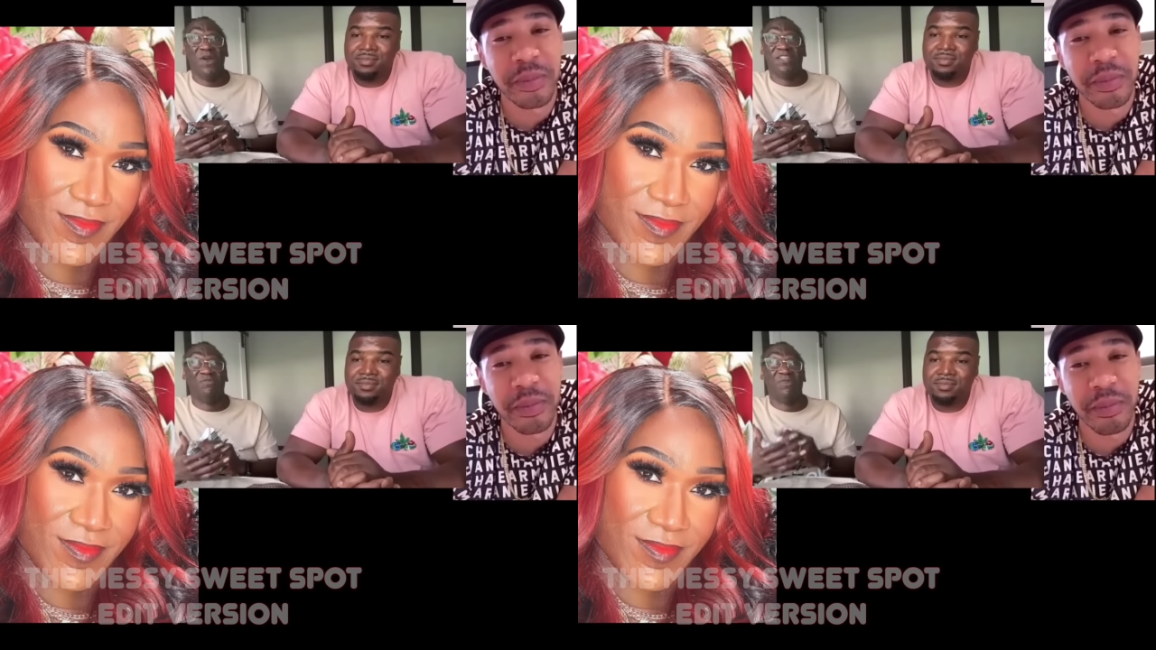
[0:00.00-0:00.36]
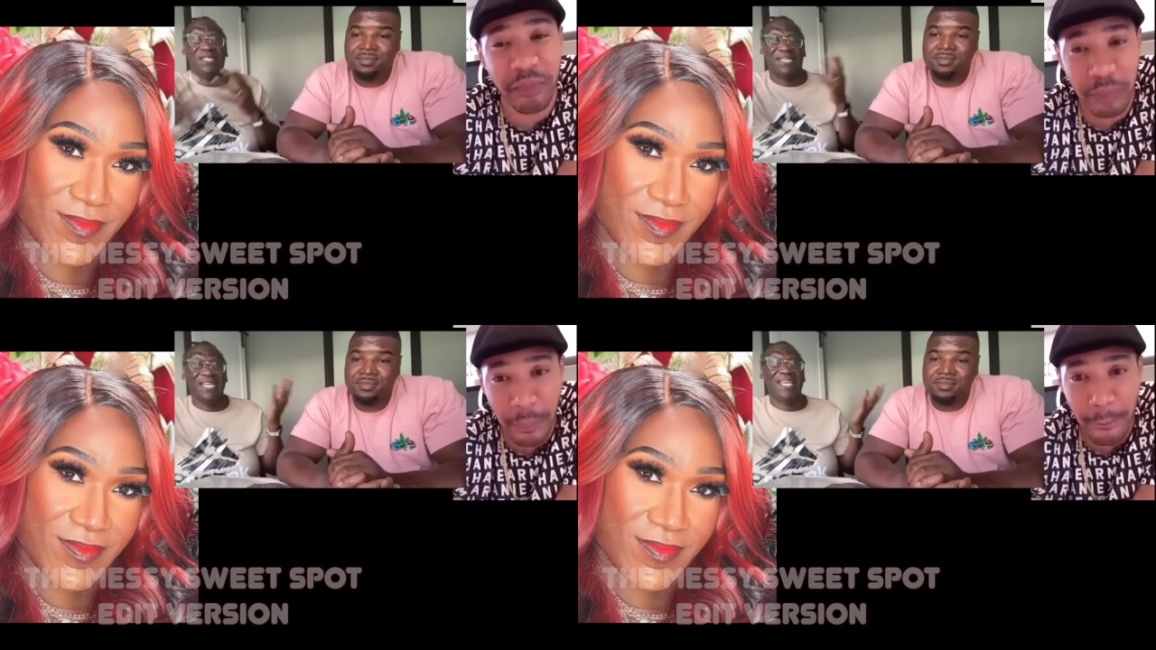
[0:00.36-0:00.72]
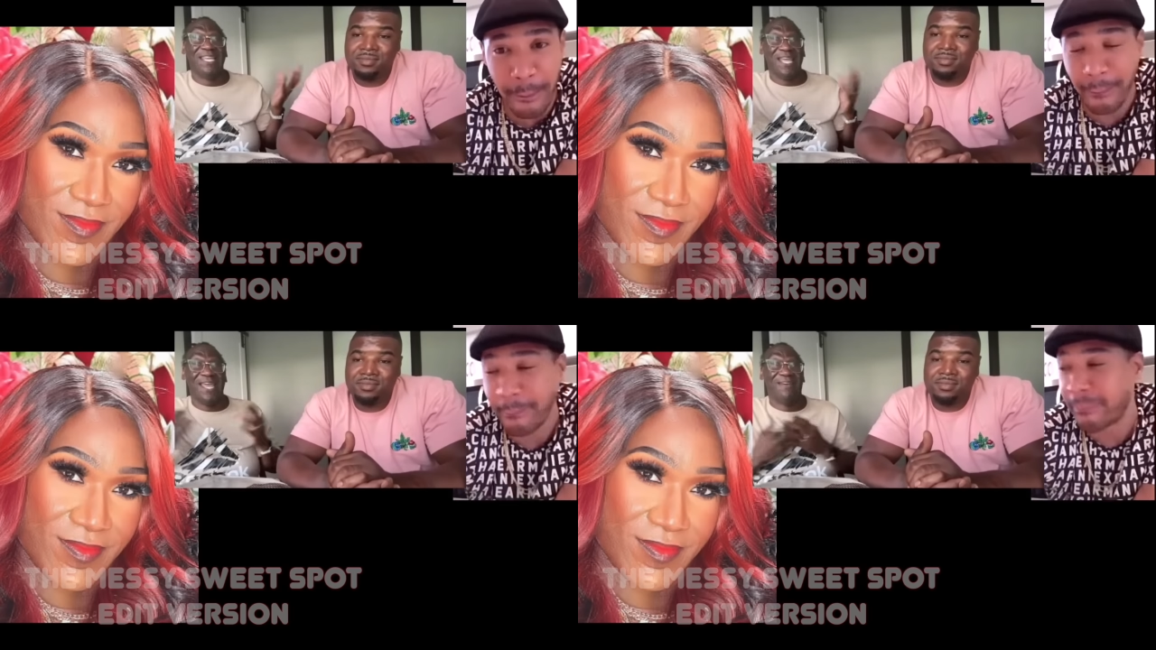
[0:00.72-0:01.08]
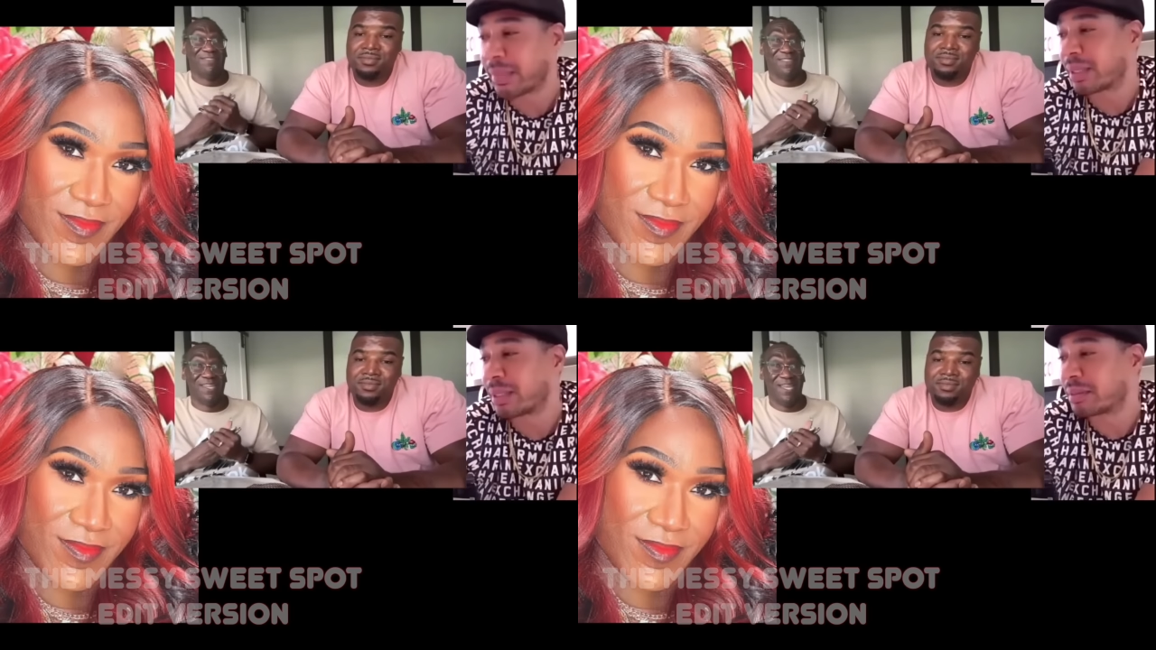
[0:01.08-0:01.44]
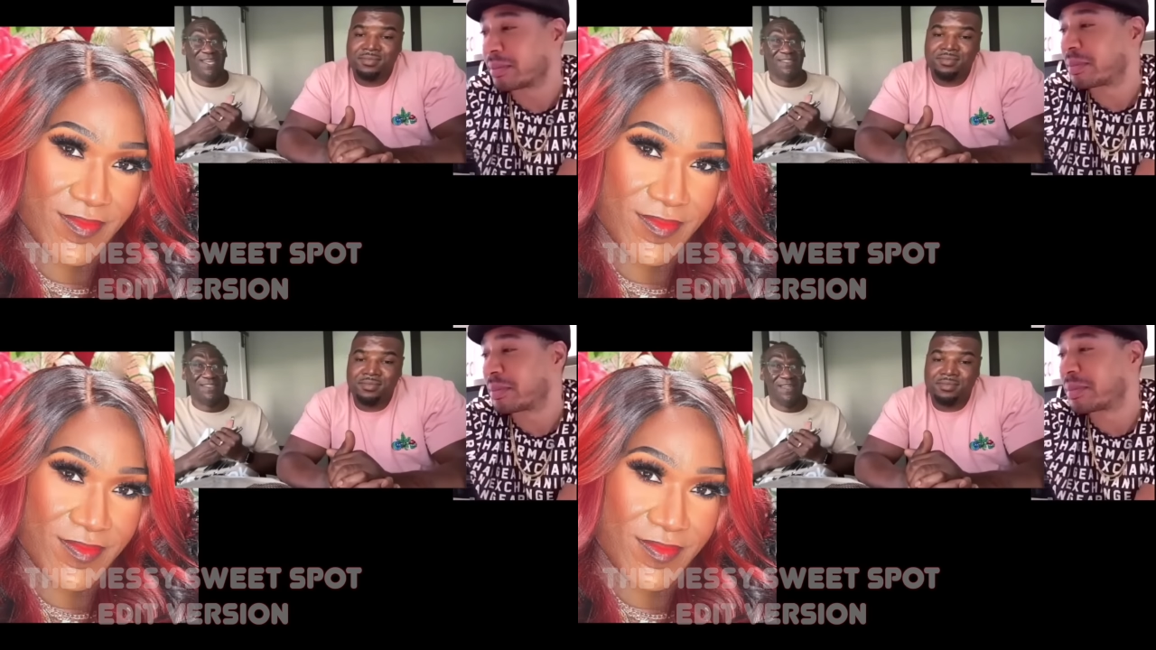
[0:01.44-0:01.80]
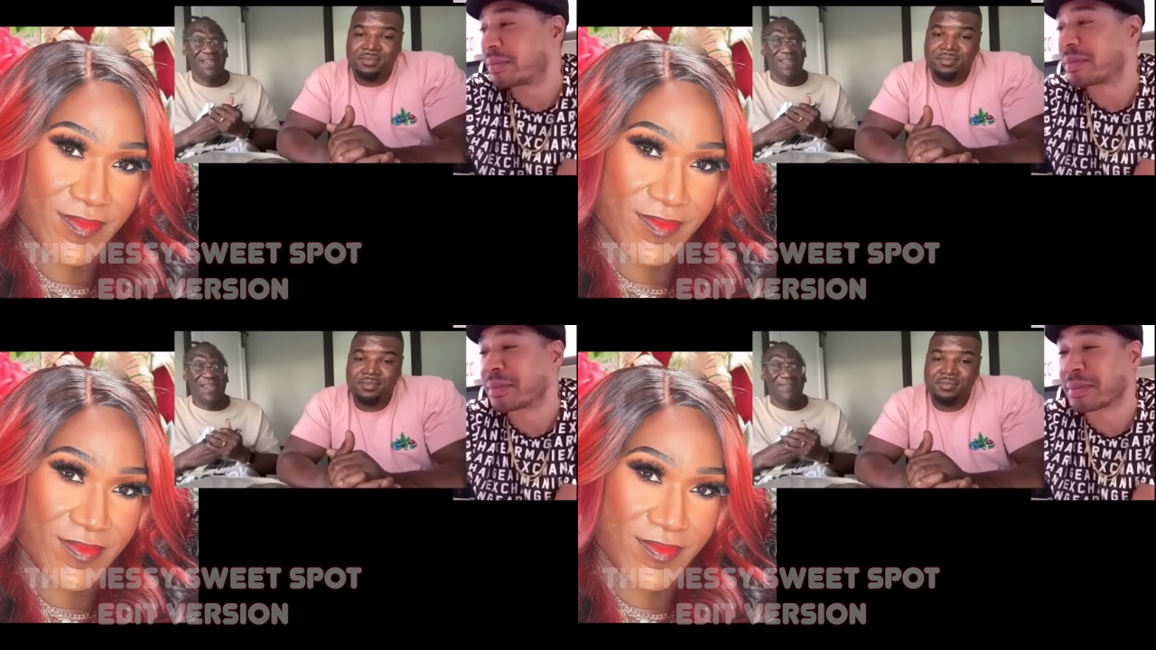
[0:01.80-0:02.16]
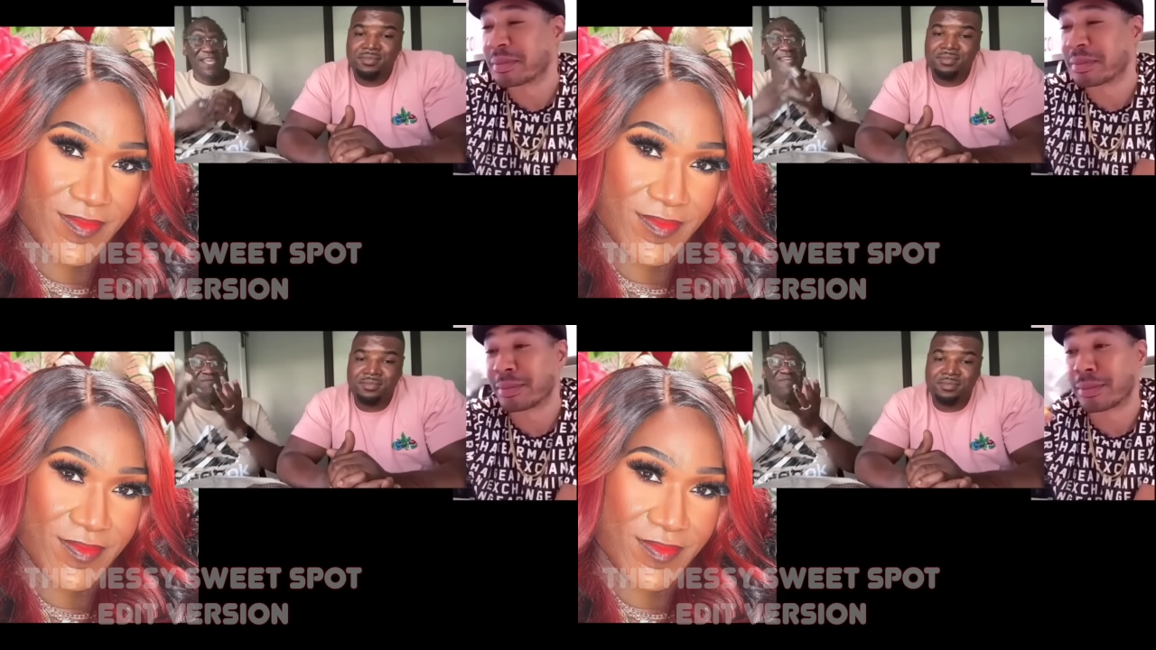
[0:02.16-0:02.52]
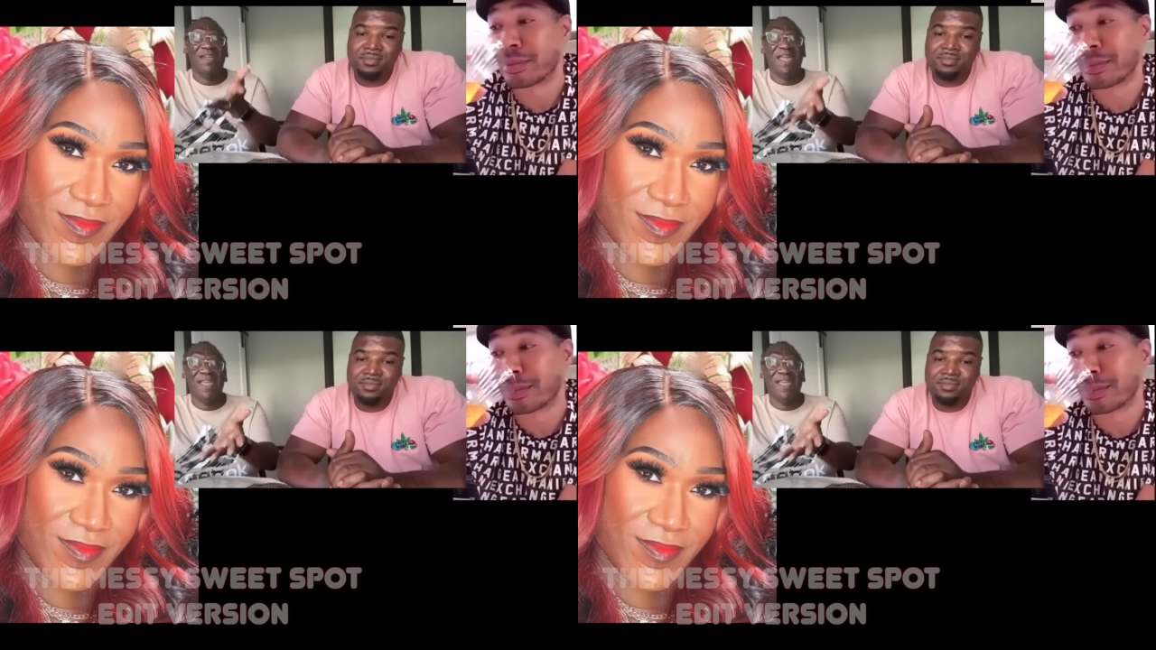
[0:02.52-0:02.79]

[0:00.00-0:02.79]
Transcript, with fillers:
Speaker 1: once we did have sex, then it,